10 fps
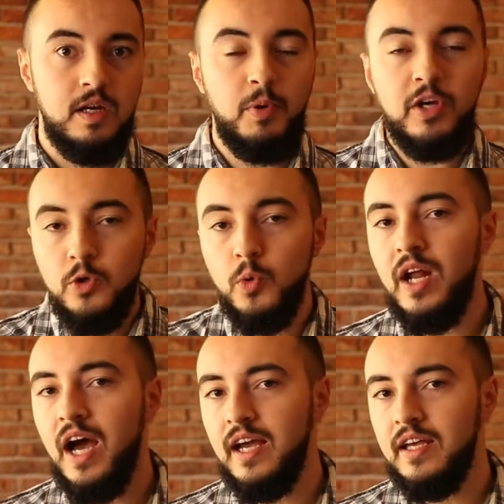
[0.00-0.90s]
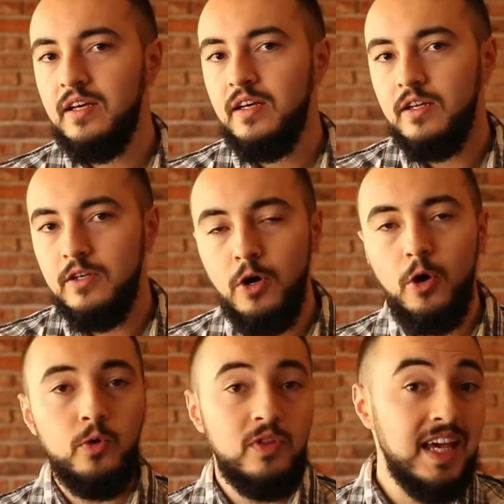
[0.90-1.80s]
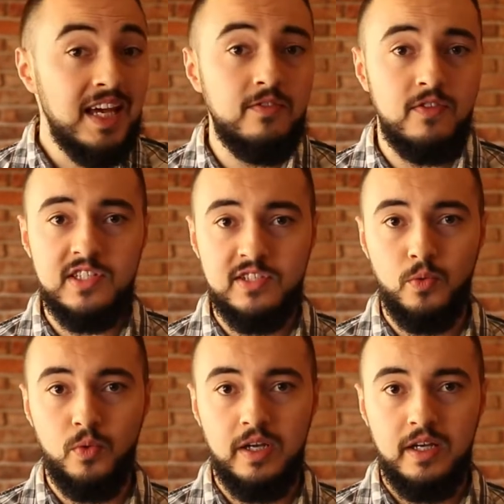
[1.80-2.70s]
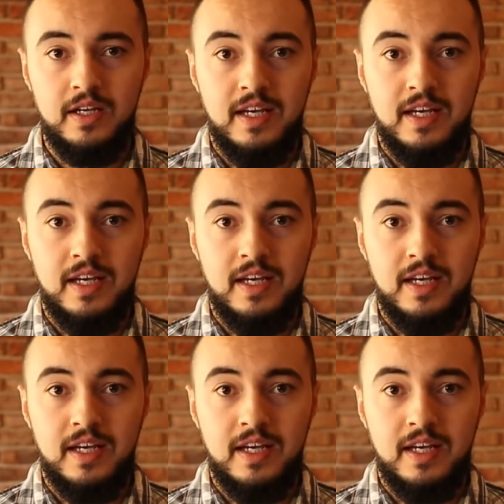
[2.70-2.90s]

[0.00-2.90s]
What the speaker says: But you and I know the end of this story.